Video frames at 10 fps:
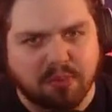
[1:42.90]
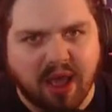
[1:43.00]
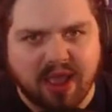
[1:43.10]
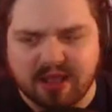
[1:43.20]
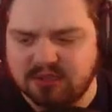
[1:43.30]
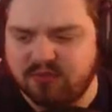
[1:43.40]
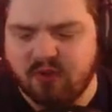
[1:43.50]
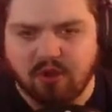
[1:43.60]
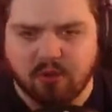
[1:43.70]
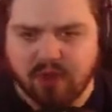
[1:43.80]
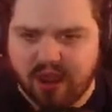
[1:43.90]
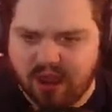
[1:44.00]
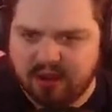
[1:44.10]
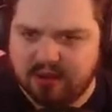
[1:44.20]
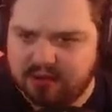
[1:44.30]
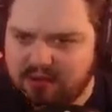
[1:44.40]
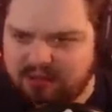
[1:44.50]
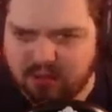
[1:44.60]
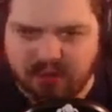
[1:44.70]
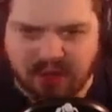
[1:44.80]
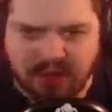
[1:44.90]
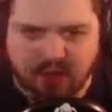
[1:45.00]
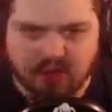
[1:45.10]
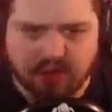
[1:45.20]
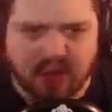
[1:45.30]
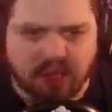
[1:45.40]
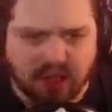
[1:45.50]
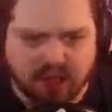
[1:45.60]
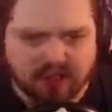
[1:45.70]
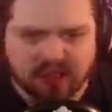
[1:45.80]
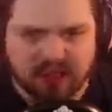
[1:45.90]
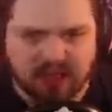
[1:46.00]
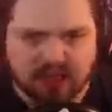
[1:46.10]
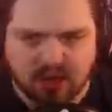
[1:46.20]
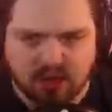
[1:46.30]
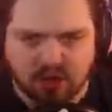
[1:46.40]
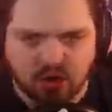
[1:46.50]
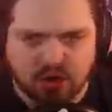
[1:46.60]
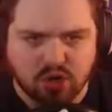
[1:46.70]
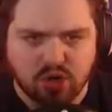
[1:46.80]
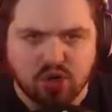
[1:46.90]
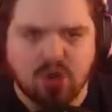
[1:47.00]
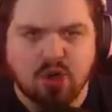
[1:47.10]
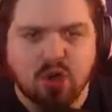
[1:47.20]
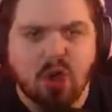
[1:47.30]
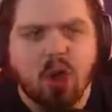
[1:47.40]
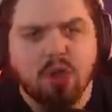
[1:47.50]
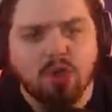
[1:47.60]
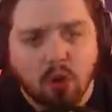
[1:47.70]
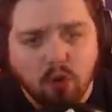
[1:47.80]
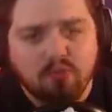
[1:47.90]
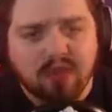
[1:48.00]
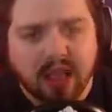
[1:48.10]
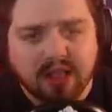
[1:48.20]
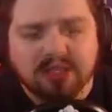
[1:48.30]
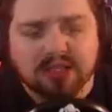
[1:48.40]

by his farm and somehow it got lost here. Nope, that's a